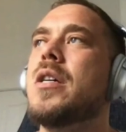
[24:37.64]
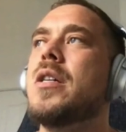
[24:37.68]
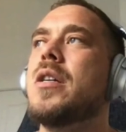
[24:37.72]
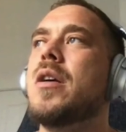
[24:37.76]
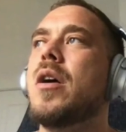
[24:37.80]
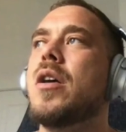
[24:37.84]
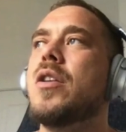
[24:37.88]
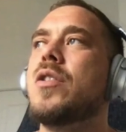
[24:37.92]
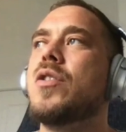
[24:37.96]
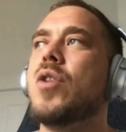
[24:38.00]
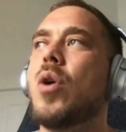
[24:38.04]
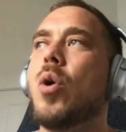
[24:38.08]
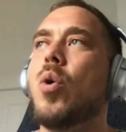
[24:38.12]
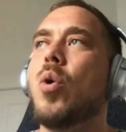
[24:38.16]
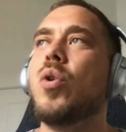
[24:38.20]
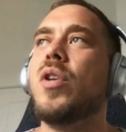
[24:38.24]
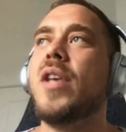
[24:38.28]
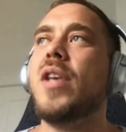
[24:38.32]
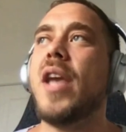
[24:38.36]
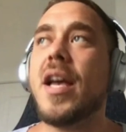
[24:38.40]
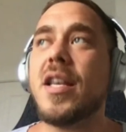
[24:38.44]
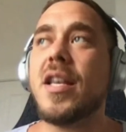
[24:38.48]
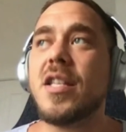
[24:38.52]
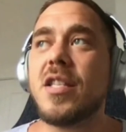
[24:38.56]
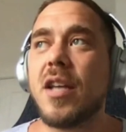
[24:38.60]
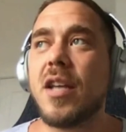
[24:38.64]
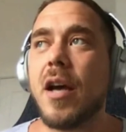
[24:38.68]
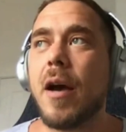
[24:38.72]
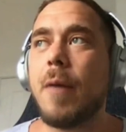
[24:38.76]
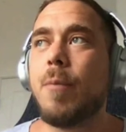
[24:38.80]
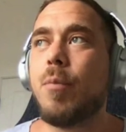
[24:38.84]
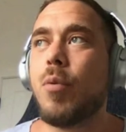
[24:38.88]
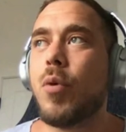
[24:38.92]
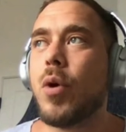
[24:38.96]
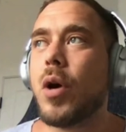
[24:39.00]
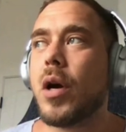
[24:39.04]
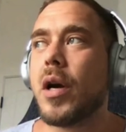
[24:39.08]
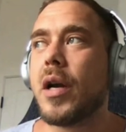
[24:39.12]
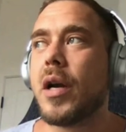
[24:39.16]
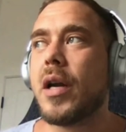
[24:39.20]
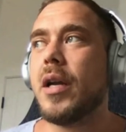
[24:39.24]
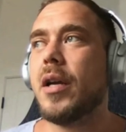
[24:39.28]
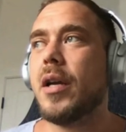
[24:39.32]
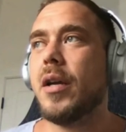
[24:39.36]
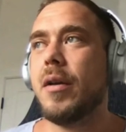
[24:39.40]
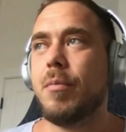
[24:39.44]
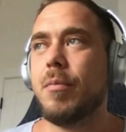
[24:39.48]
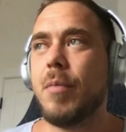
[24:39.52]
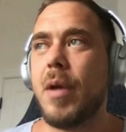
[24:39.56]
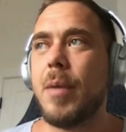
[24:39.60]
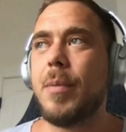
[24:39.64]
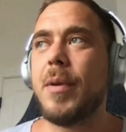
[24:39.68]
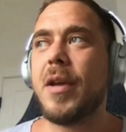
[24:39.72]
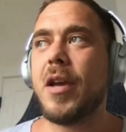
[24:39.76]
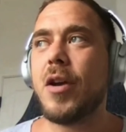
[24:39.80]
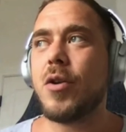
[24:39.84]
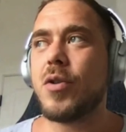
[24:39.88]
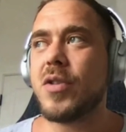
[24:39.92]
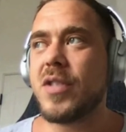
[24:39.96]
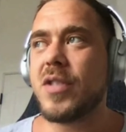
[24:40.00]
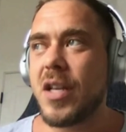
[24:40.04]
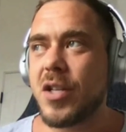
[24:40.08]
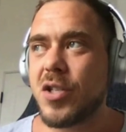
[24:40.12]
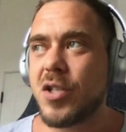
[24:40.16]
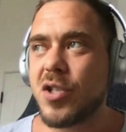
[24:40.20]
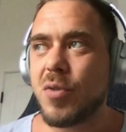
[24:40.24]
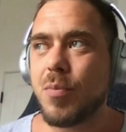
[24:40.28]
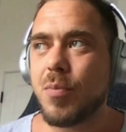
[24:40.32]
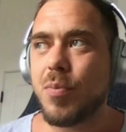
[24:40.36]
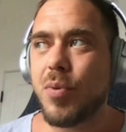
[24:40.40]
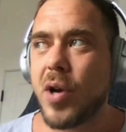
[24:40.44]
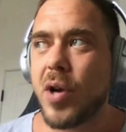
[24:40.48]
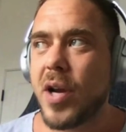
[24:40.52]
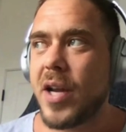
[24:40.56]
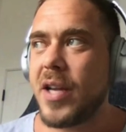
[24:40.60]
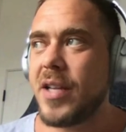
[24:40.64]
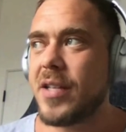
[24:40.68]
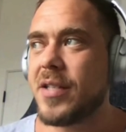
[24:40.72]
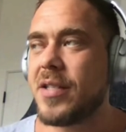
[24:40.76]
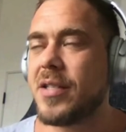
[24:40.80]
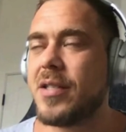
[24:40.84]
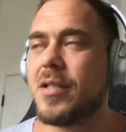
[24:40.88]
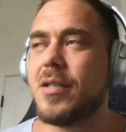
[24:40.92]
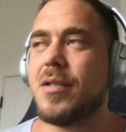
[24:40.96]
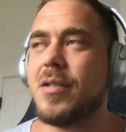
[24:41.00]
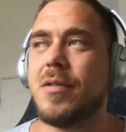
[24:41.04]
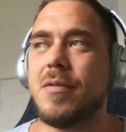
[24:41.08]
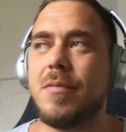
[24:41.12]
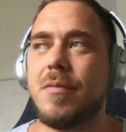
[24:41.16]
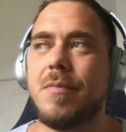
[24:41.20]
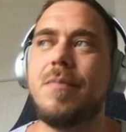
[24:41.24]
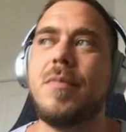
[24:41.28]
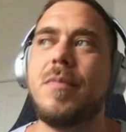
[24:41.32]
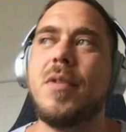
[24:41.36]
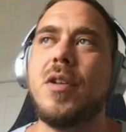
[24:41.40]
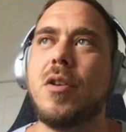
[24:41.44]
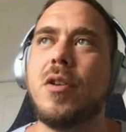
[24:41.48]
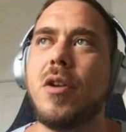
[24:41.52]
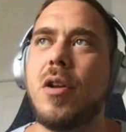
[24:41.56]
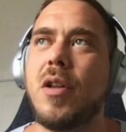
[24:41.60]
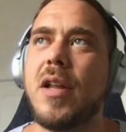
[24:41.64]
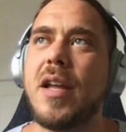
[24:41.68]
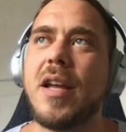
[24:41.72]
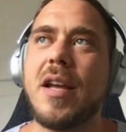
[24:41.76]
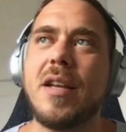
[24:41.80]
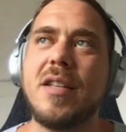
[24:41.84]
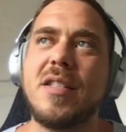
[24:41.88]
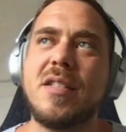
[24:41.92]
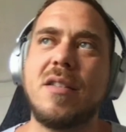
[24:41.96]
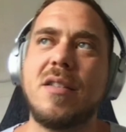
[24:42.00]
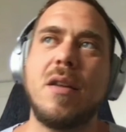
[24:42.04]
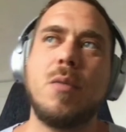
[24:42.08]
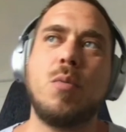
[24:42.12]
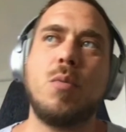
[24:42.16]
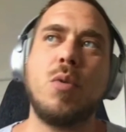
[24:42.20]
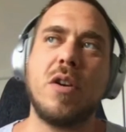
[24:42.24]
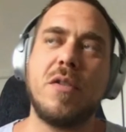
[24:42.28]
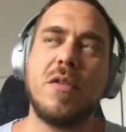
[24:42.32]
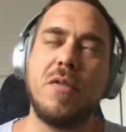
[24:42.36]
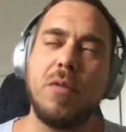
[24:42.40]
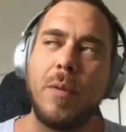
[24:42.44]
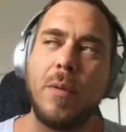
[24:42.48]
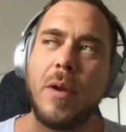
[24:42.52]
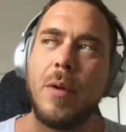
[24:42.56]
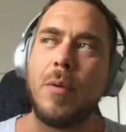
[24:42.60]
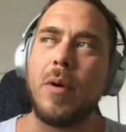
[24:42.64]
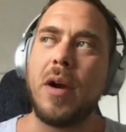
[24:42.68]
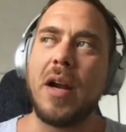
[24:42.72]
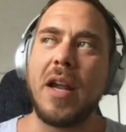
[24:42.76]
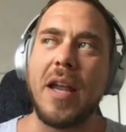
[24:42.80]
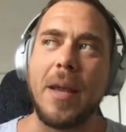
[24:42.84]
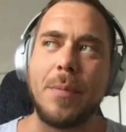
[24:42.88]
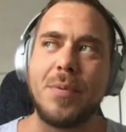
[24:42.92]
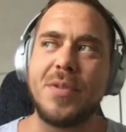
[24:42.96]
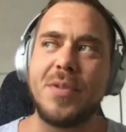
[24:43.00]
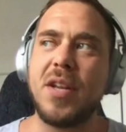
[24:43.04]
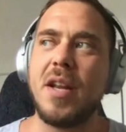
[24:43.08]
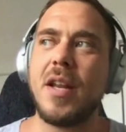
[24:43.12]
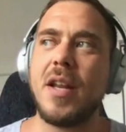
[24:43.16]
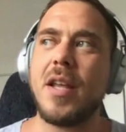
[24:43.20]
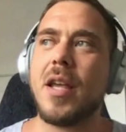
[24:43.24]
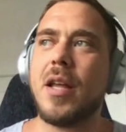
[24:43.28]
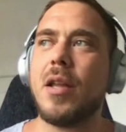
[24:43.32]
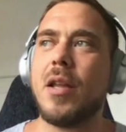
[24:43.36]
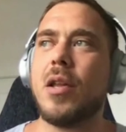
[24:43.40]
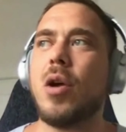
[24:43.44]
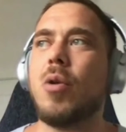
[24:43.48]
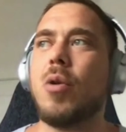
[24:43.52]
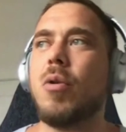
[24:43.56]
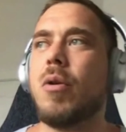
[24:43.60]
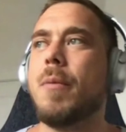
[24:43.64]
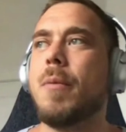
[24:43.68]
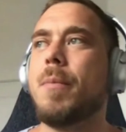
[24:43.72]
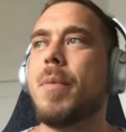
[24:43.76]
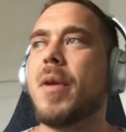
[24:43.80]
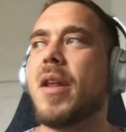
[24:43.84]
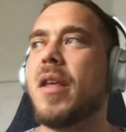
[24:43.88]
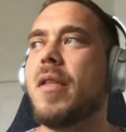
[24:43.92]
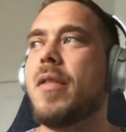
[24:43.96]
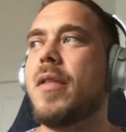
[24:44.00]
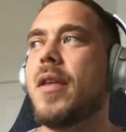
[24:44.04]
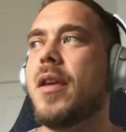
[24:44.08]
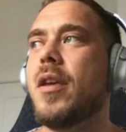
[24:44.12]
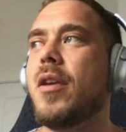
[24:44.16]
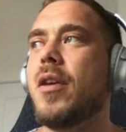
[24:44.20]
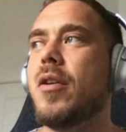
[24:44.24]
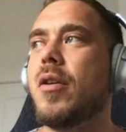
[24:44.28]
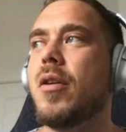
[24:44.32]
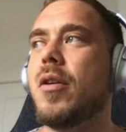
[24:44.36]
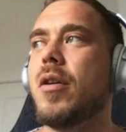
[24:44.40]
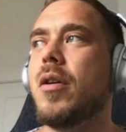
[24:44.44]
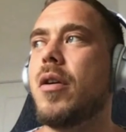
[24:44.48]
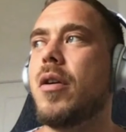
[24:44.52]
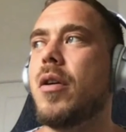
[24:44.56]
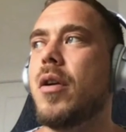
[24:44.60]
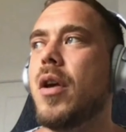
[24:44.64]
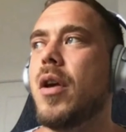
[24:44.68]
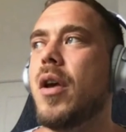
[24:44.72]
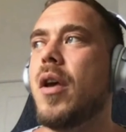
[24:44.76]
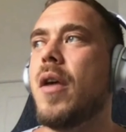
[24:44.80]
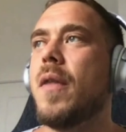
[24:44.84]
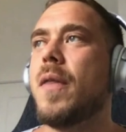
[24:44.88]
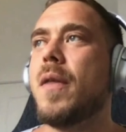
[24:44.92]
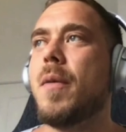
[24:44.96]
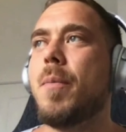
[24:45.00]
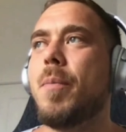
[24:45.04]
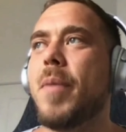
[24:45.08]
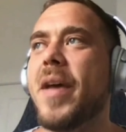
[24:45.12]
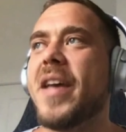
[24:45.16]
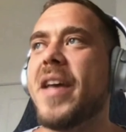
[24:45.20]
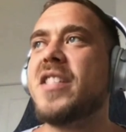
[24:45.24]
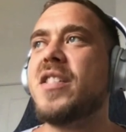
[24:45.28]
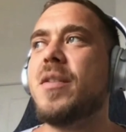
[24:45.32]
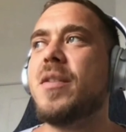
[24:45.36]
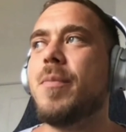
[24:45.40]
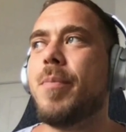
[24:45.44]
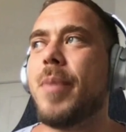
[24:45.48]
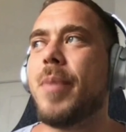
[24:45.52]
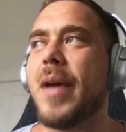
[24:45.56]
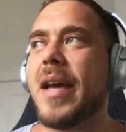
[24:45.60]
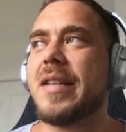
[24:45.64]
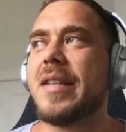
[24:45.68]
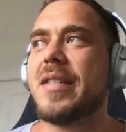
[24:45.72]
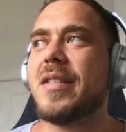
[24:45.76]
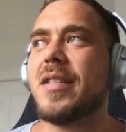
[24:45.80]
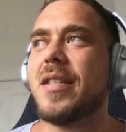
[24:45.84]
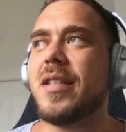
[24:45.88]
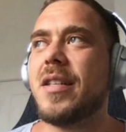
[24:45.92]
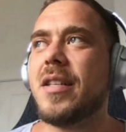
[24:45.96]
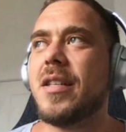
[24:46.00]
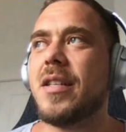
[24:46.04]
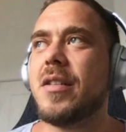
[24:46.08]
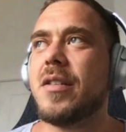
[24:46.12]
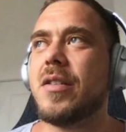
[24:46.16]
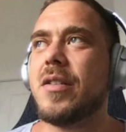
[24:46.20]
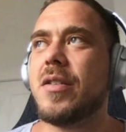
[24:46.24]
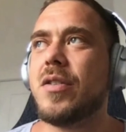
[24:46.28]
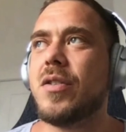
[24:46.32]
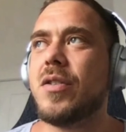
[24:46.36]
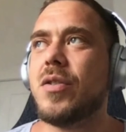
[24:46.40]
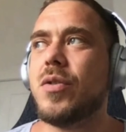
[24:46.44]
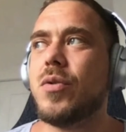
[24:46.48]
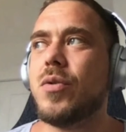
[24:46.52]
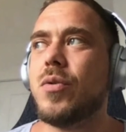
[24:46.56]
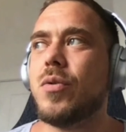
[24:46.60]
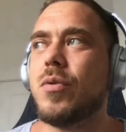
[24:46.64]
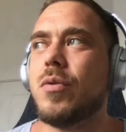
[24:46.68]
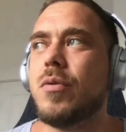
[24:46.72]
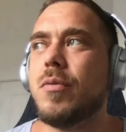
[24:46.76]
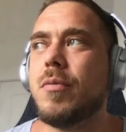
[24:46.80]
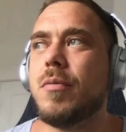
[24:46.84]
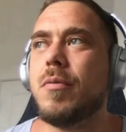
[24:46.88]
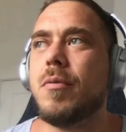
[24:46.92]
So yes, Upwork, maybe go set your price. Like I said, worked for me where I kept setting it lower, but I think the best bet is to